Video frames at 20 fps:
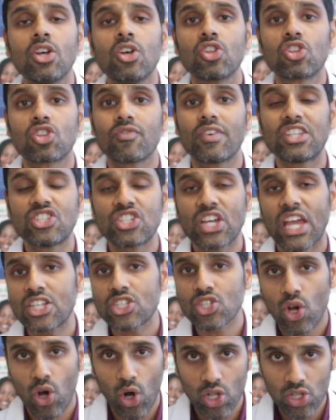So we
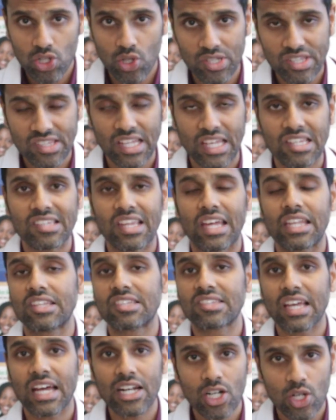changed all those things and he
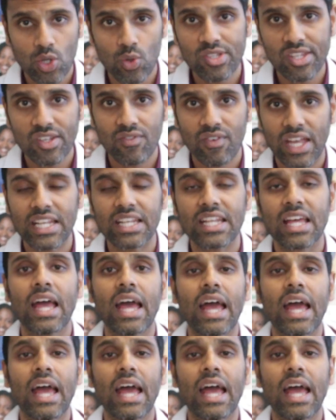started losing weight.